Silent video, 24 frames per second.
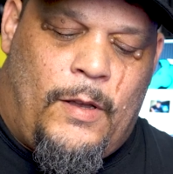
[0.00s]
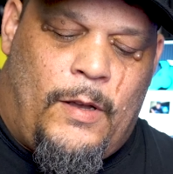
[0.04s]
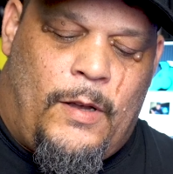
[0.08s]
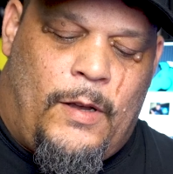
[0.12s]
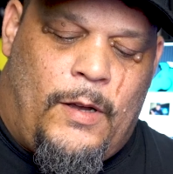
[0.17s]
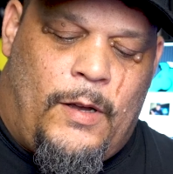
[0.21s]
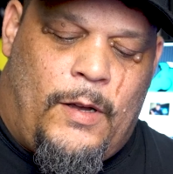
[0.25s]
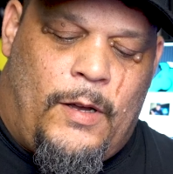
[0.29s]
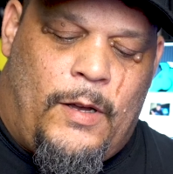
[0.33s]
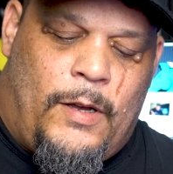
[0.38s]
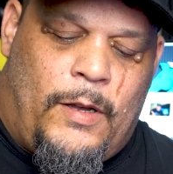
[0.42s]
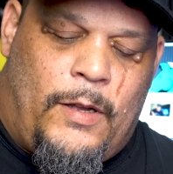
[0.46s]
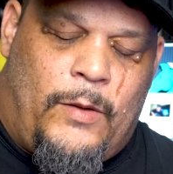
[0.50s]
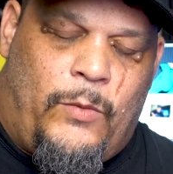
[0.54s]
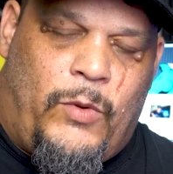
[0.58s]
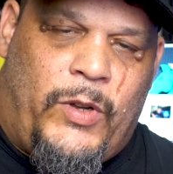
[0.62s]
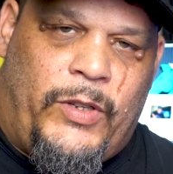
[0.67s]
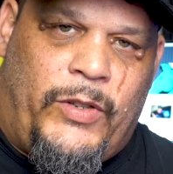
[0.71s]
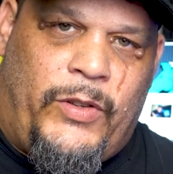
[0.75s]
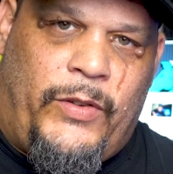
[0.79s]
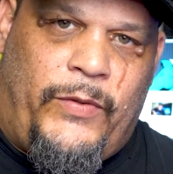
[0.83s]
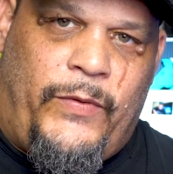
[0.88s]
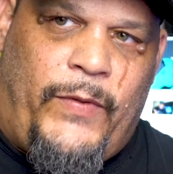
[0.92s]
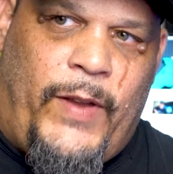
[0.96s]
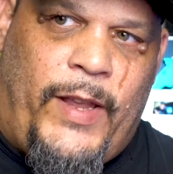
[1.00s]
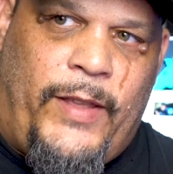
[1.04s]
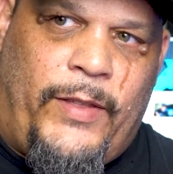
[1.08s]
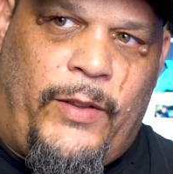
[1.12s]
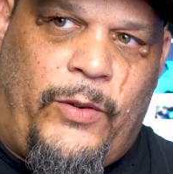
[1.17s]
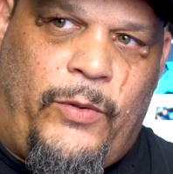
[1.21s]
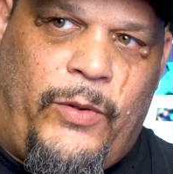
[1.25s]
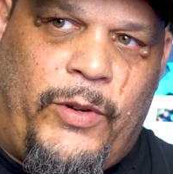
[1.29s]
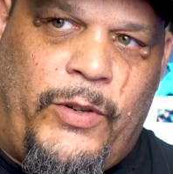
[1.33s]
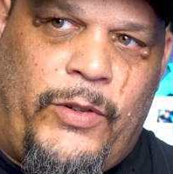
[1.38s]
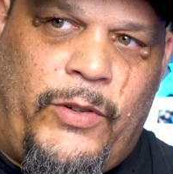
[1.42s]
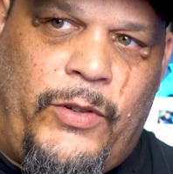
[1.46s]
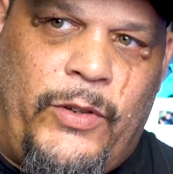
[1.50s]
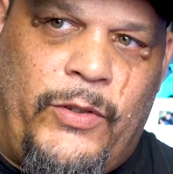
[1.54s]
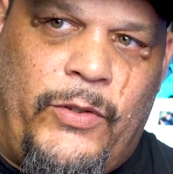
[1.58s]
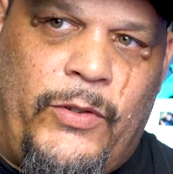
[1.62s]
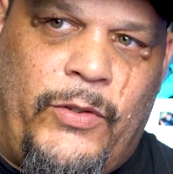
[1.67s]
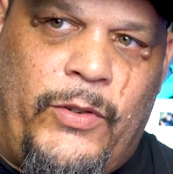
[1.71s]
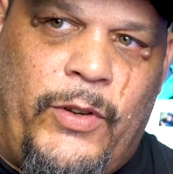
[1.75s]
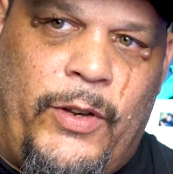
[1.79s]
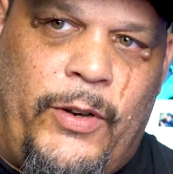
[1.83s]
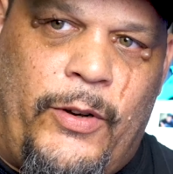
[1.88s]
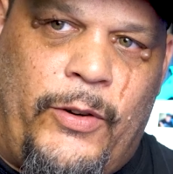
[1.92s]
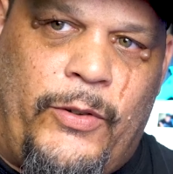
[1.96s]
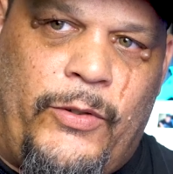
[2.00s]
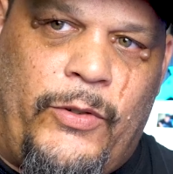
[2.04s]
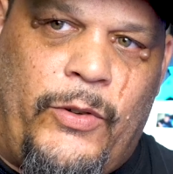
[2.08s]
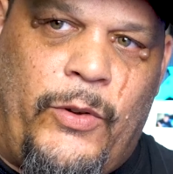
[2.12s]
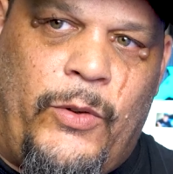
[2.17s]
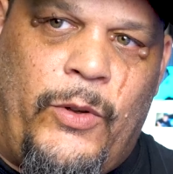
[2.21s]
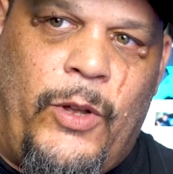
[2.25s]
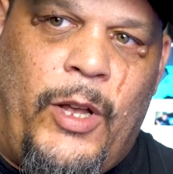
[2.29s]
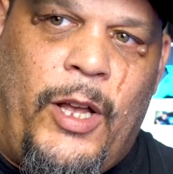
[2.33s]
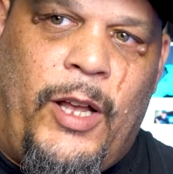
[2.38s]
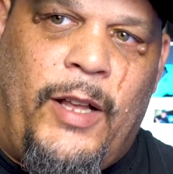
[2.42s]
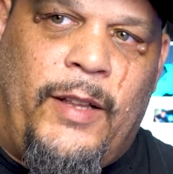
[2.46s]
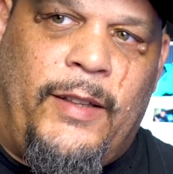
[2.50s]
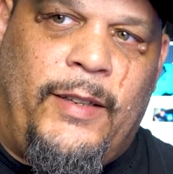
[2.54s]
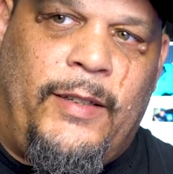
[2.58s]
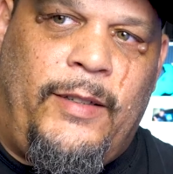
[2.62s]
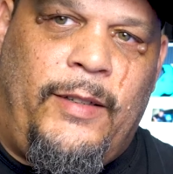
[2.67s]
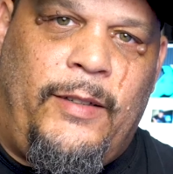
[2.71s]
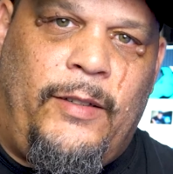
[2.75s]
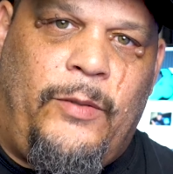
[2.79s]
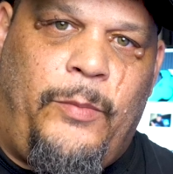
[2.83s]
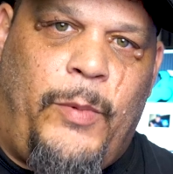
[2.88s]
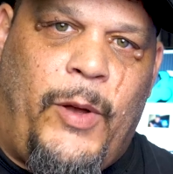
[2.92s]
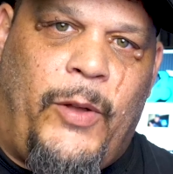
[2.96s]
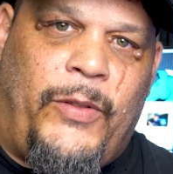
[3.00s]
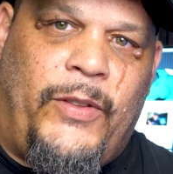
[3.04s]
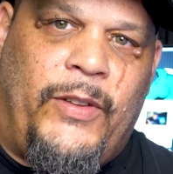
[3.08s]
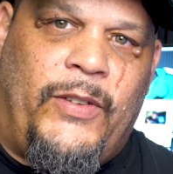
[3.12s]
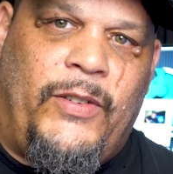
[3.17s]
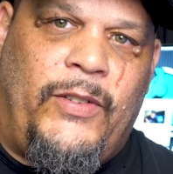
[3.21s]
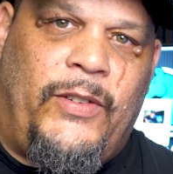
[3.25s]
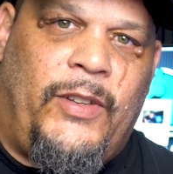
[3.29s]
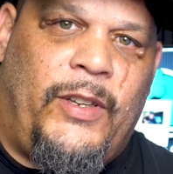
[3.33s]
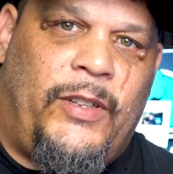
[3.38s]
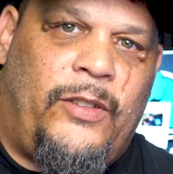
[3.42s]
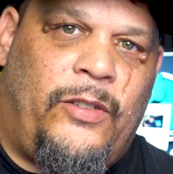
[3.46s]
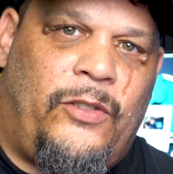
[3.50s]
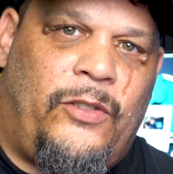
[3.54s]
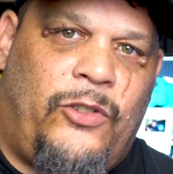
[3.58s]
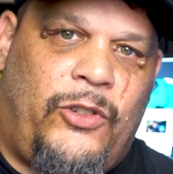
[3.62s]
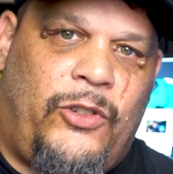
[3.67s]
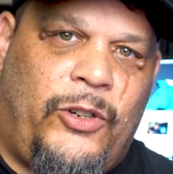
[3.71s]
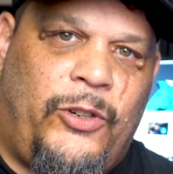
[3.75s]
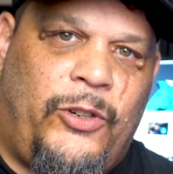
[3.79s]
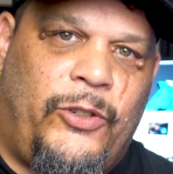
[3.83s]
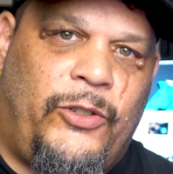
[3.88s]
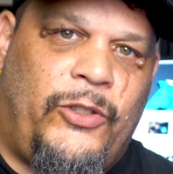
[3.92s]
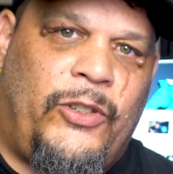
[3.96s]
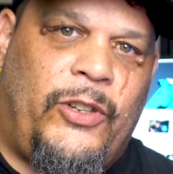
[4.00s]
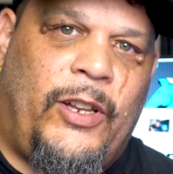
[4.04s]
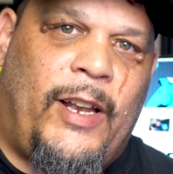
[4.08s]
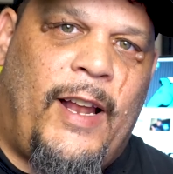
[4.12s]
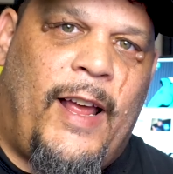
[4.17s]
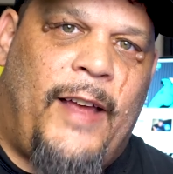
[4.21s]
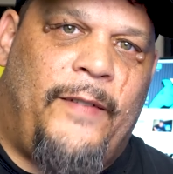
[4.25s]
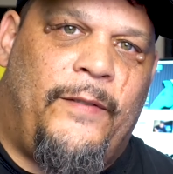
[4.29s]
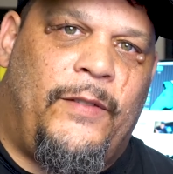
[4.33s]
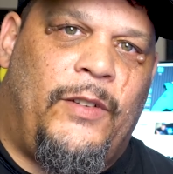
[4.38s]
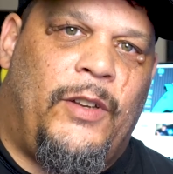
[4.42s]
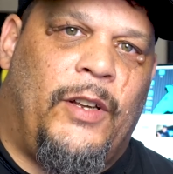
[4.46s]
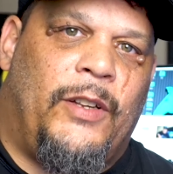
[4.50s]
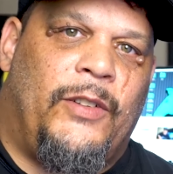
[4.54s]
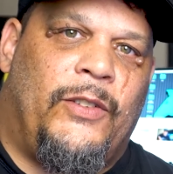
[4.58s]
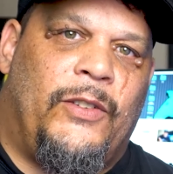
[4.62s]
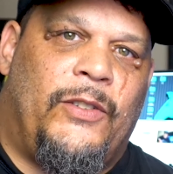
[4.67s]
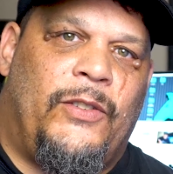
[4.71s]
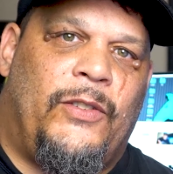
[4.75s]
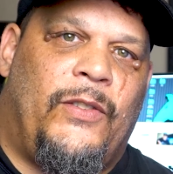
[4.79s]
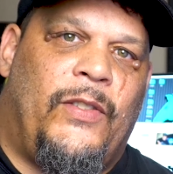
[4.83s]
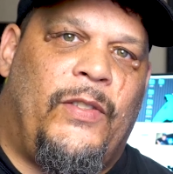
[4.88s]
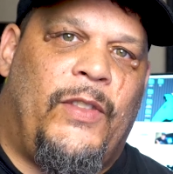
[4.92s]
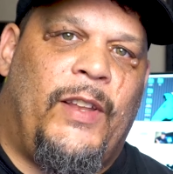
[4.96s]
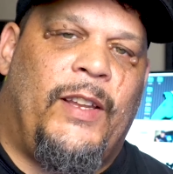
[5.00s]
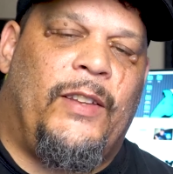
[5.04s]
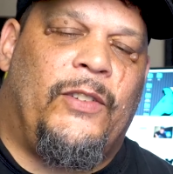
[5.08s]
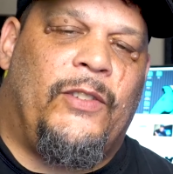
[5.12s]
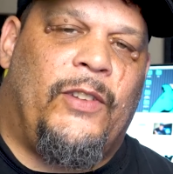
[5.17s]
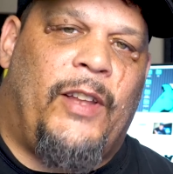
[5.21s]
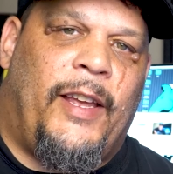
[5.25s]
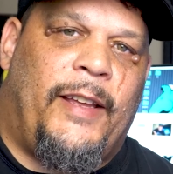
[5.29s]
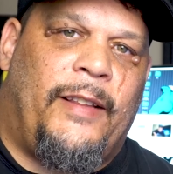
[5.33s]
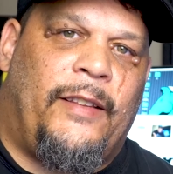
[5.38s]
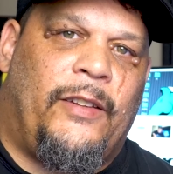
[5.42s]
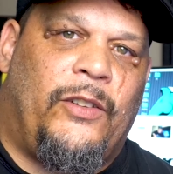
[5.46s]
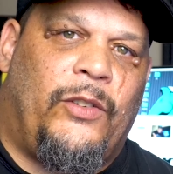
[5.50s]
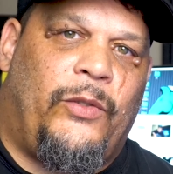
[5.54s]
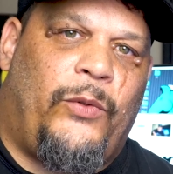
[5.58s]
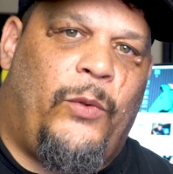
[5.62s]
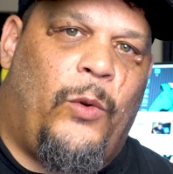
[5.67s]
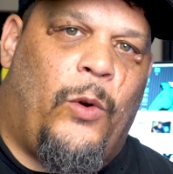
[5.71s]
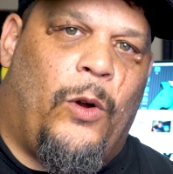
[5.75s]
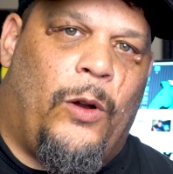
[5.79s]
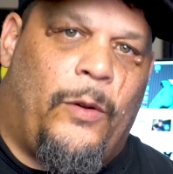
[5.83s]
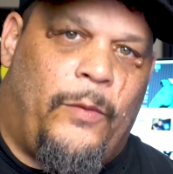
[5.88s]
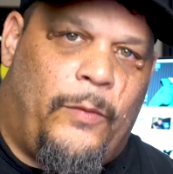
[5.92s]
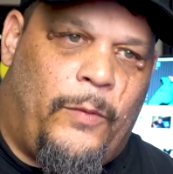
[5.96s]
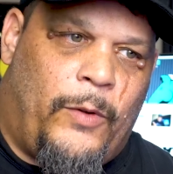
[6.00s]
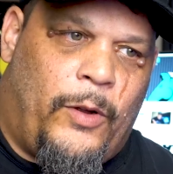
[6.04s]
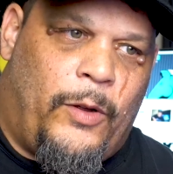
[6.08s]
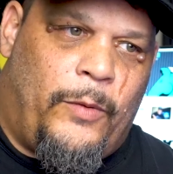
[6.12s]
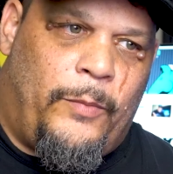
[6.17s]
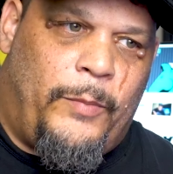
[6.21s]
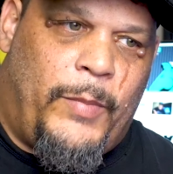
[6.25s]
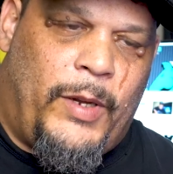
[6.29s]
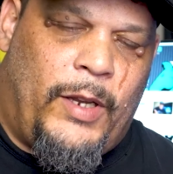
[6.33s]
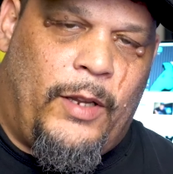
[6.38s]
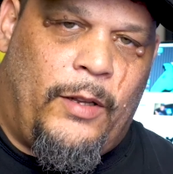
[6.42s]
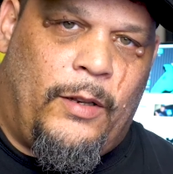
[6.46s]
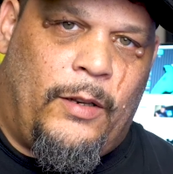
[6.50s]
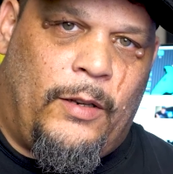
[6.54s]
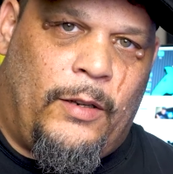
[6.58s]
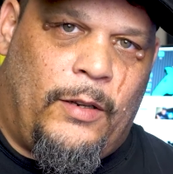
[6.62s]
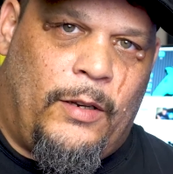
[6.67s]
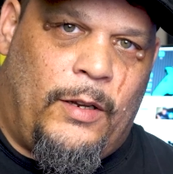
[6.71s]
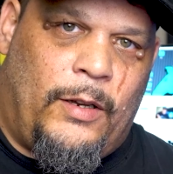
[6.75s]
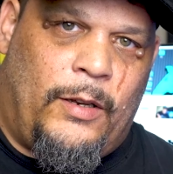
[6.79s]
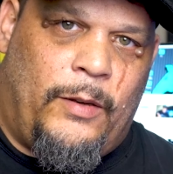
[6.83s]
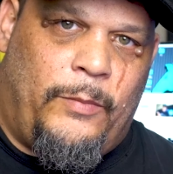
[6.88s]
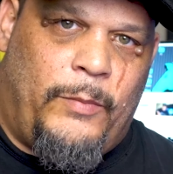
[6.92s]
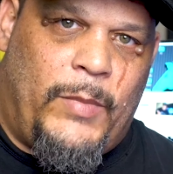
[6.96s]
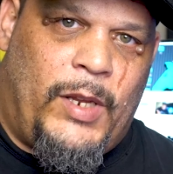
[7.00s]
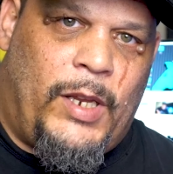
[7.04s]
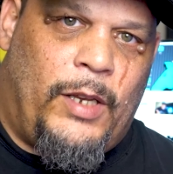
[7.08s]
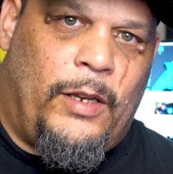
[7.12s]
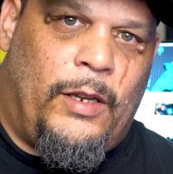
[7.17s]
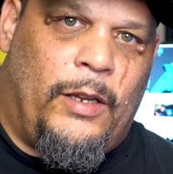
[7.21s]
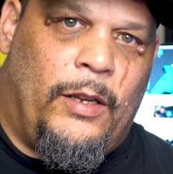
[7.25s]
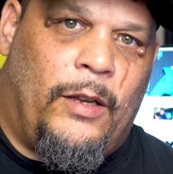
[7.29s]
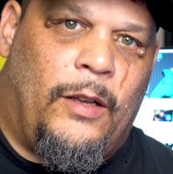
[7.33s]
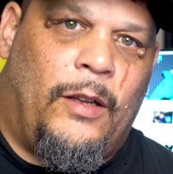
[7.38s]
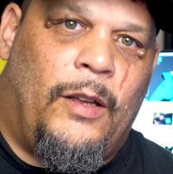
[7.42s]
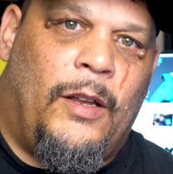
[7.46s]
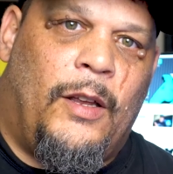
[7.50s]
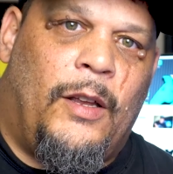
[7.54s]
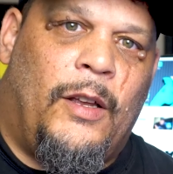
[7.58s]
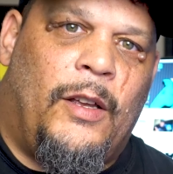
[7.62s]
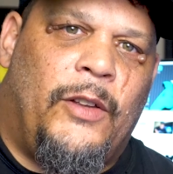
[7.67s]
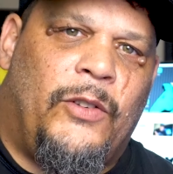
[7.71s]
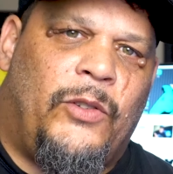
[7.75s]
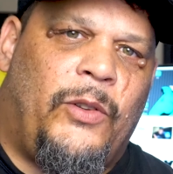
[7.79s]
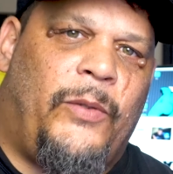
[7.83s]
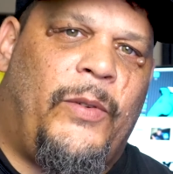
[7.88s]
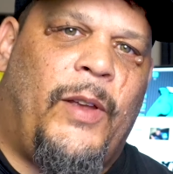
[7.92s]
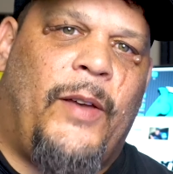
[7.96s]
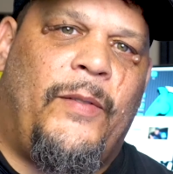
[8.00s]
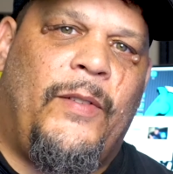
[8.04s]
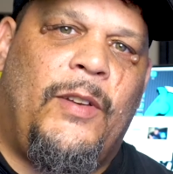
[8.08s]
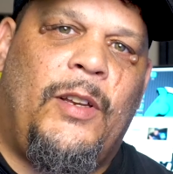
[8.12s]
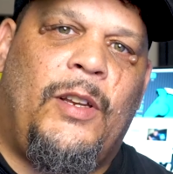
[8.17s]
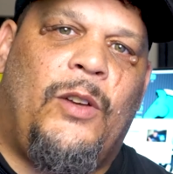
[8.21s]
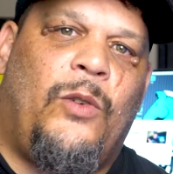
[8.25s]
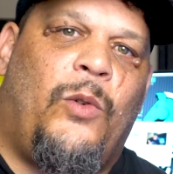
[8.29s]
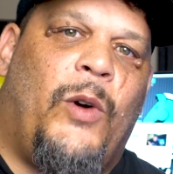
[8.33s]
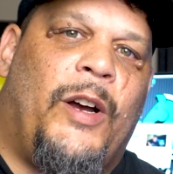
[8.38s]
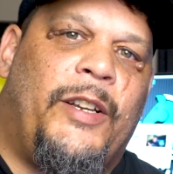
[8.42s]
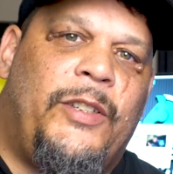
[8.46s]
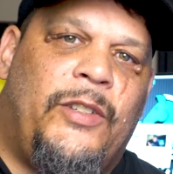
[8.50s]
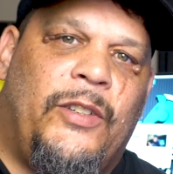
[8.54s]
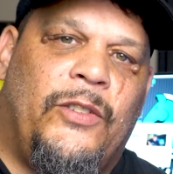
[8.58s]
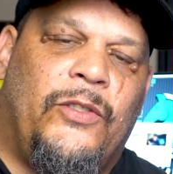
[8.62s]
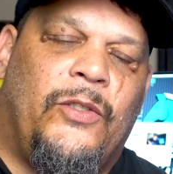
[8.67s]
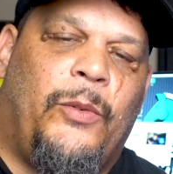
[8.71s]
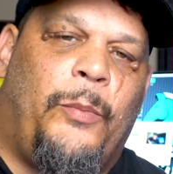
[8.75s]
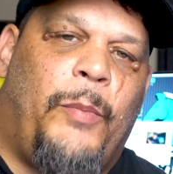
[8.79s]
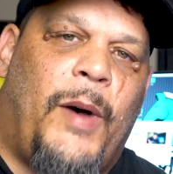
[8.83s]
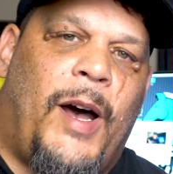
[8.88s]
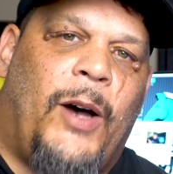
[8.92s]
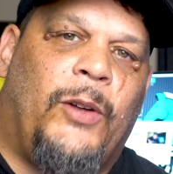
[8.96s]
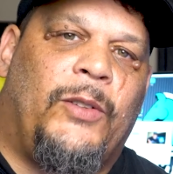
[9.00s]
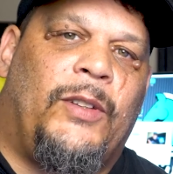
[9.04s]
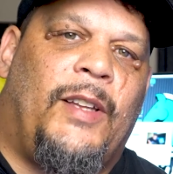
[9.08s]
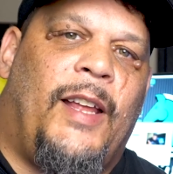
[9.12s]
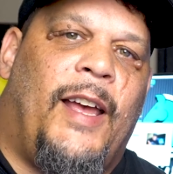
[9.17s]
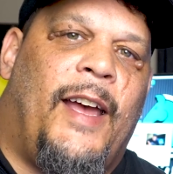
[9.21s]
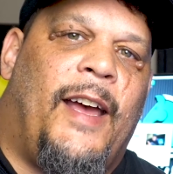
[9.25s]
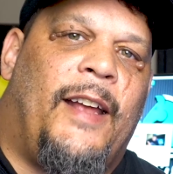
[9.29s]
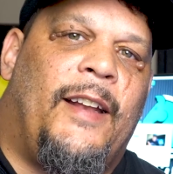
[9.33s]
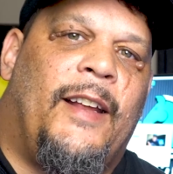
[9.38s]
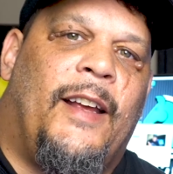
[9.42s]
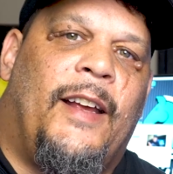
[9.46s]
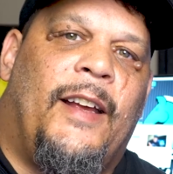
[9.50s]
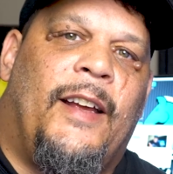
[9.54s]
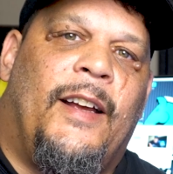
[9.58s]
It was Faith Christian Center. So this is about the 6th church that I've done things like this for, about being in media. So if you have any questions about that,